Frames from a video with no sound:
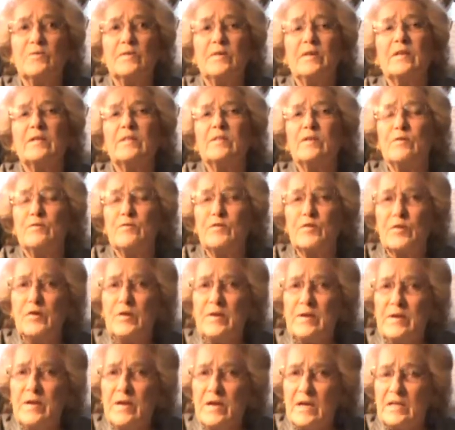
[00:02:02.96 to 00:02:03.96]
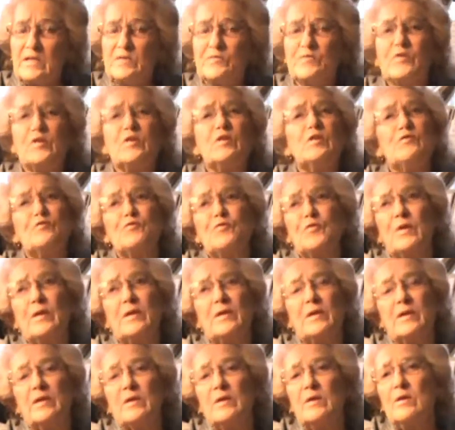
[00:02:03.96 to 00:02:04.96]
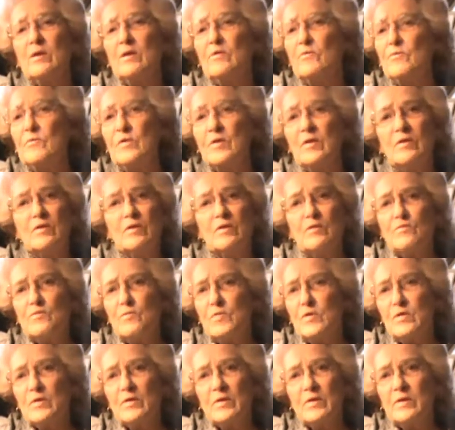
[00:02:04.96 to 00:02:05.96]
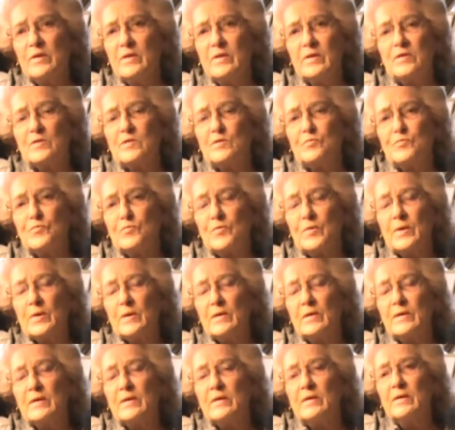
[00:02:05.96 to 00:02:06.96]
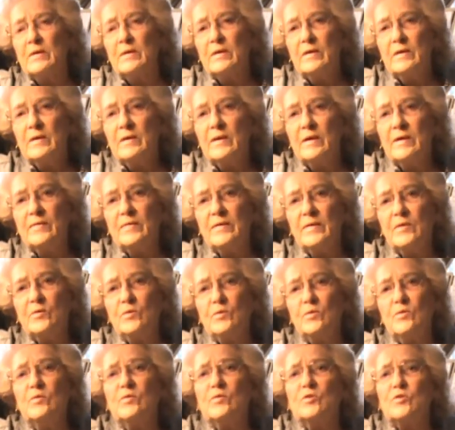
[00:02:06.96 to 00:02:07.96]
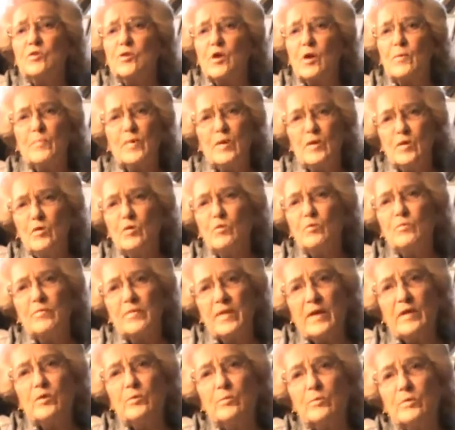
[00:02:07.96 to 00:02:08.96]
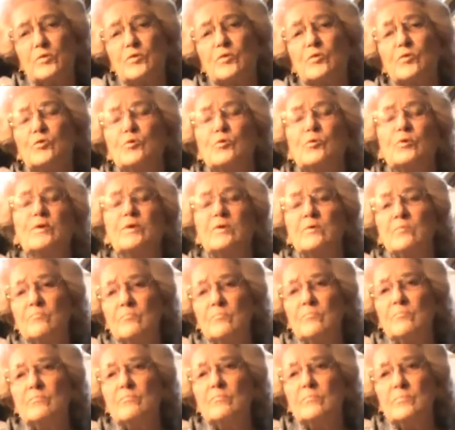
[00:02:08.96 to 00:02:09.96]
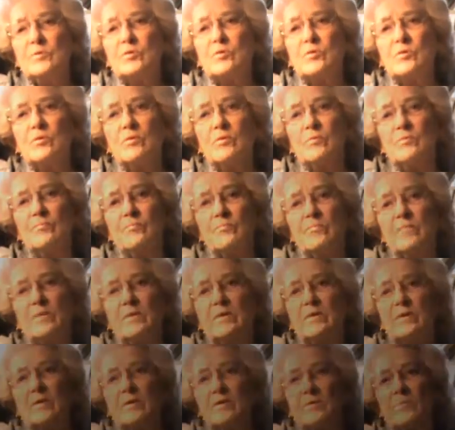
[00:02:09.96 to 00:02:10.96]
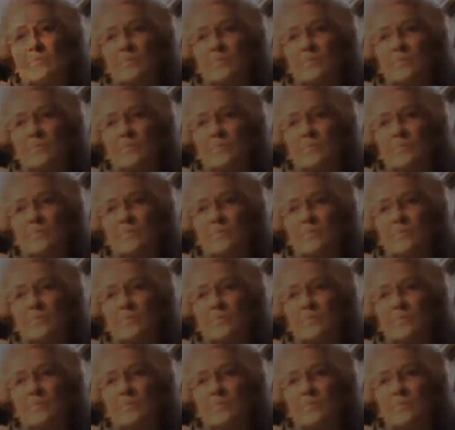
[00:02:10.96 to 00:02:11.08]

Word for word: of it and they're very nice, very friendly very, very nice and friendly. And they do their job. They don't. They know what they're doing. So, yeah,